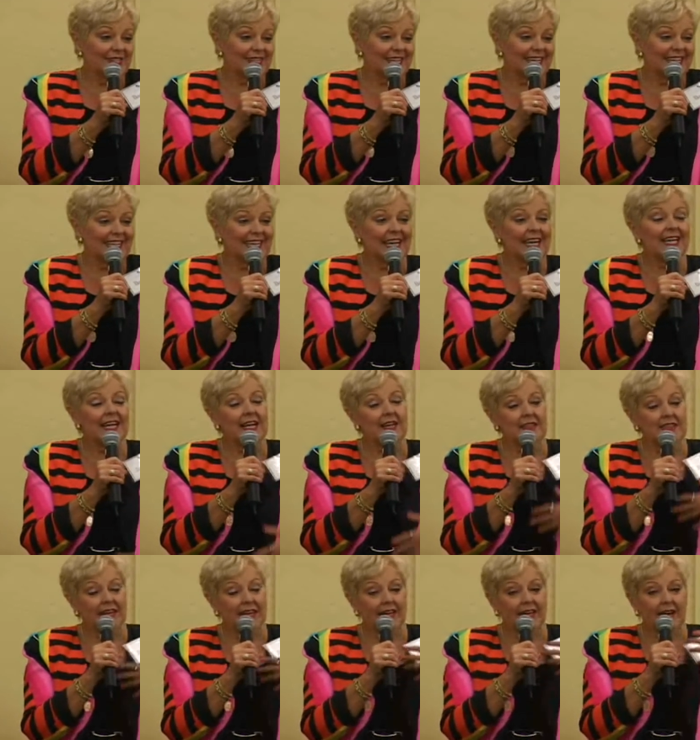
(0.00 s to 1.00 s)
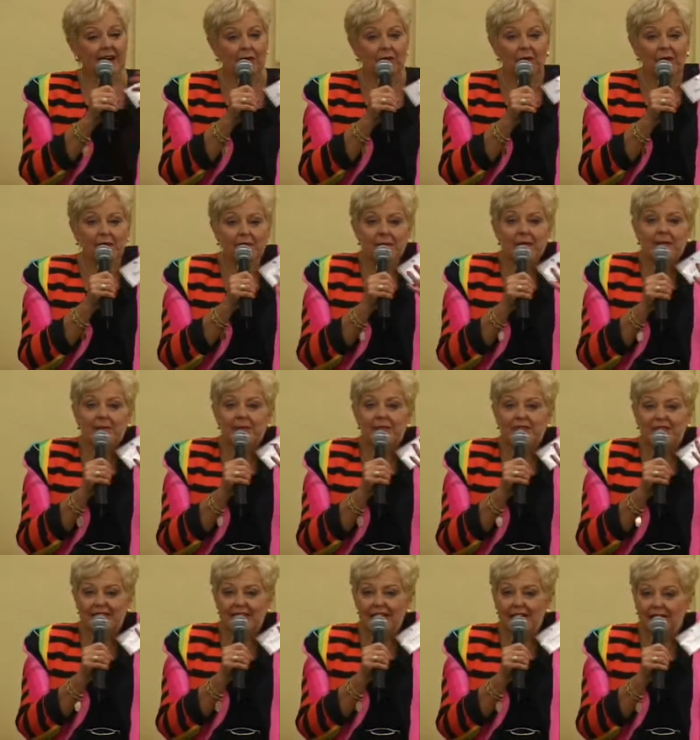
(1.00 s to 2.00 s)
that, again, I think I want people
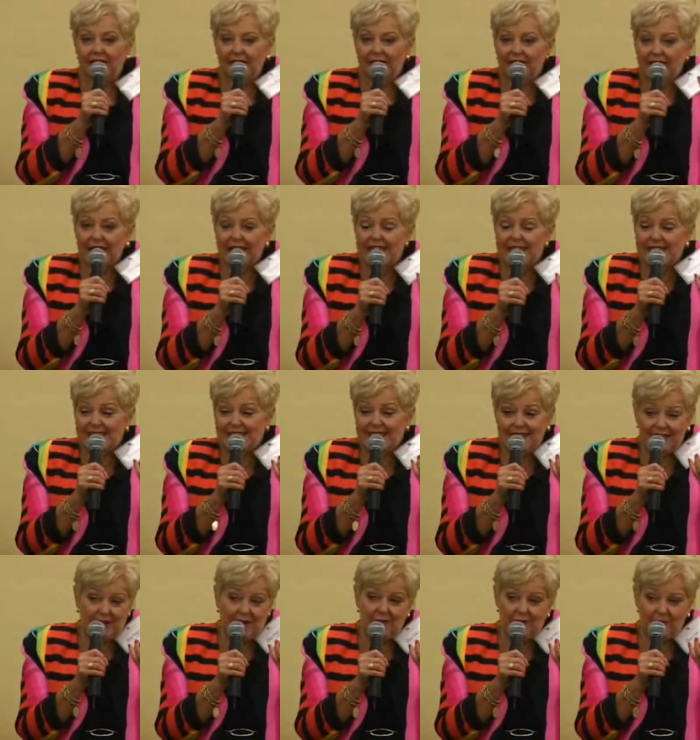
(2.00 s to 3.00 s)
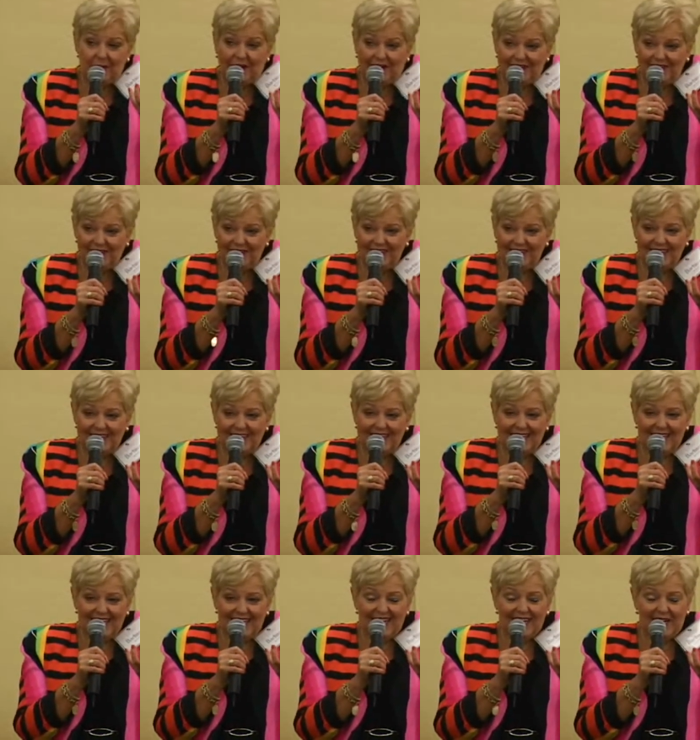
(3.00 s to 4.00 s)
to get their heads around.
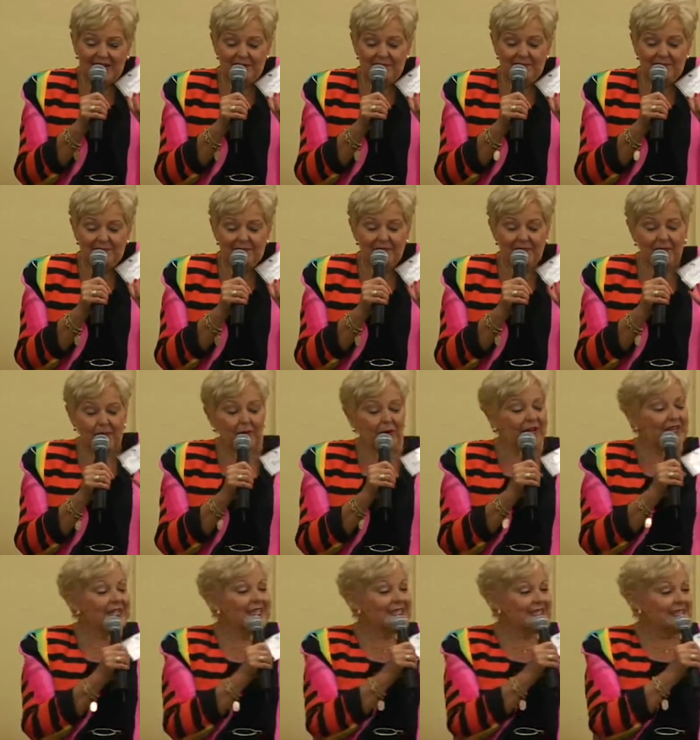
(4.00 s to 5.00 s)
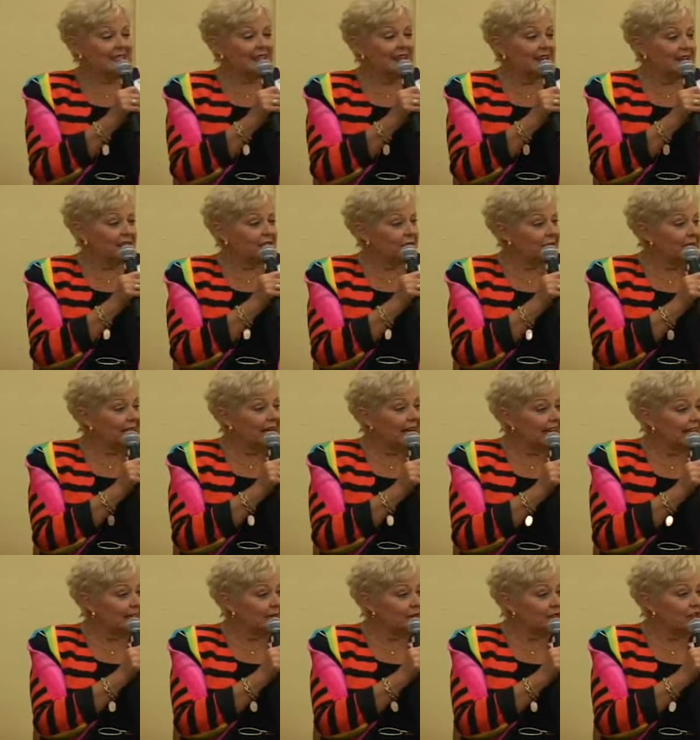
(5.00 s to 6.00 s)
One is a
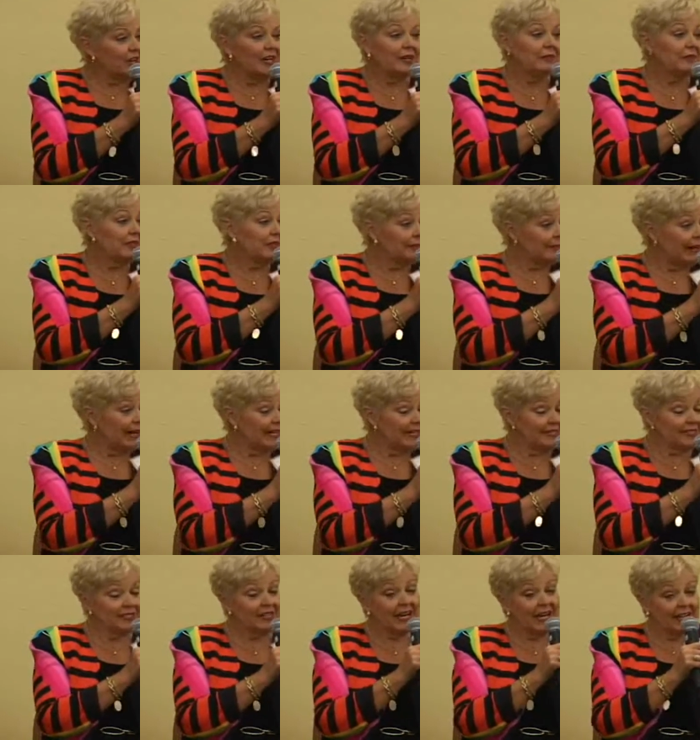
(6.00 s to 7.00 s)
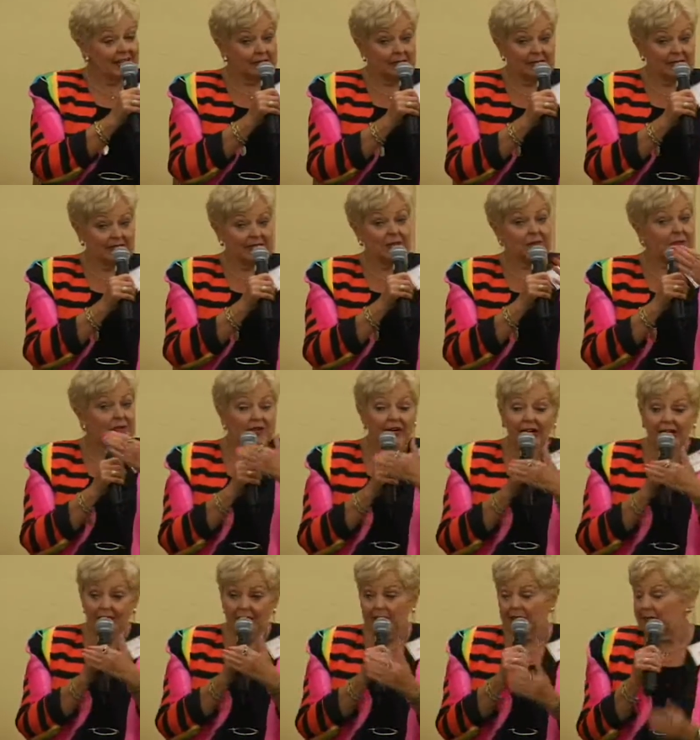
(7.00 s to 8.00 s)
three-column chart with a minus column, a zero
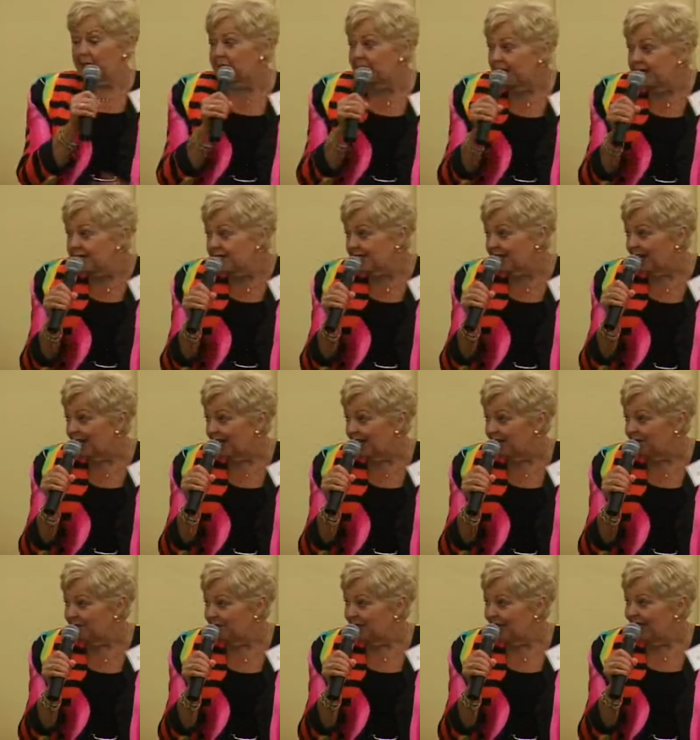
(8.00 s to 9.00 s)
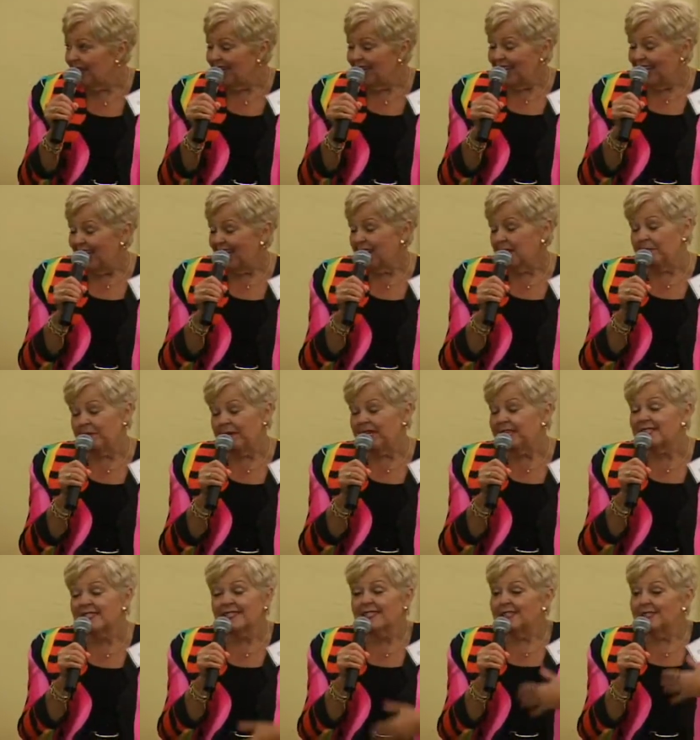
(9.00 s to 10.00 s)
column, and a plus column. And it
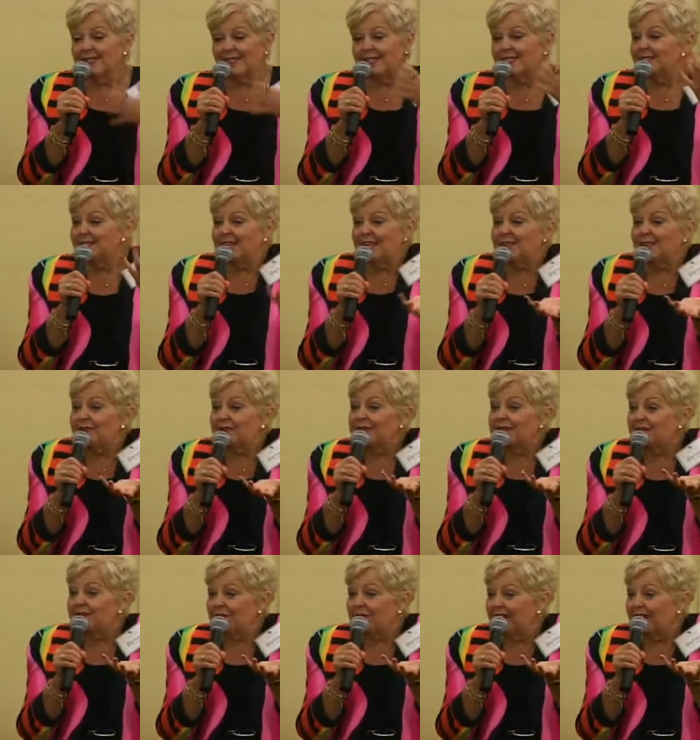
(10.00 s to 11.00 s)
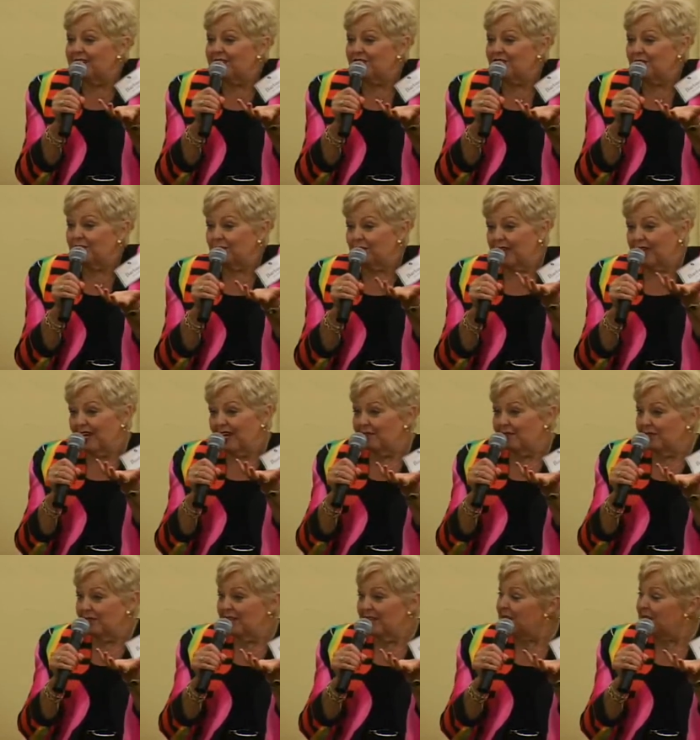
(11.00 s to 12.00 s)
basically says every interaction we have
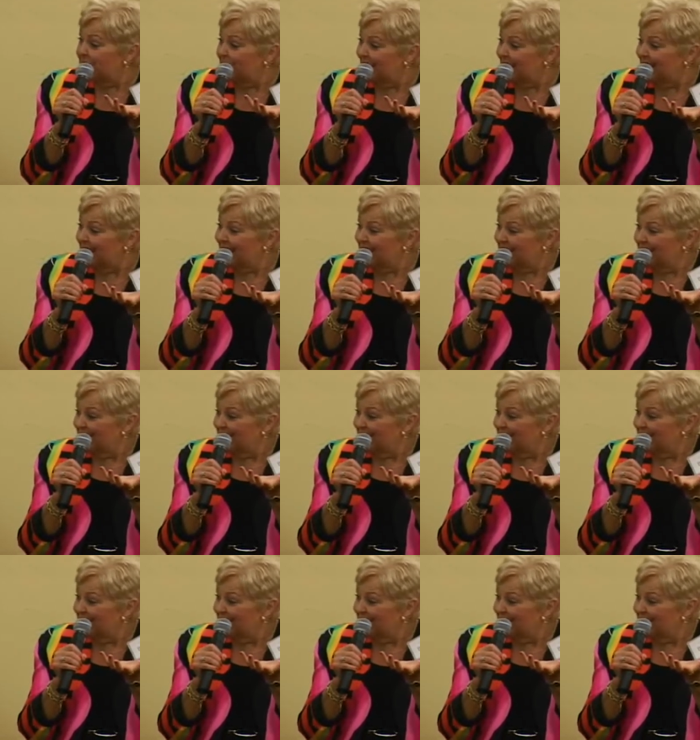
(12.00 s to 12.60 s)
with anybody,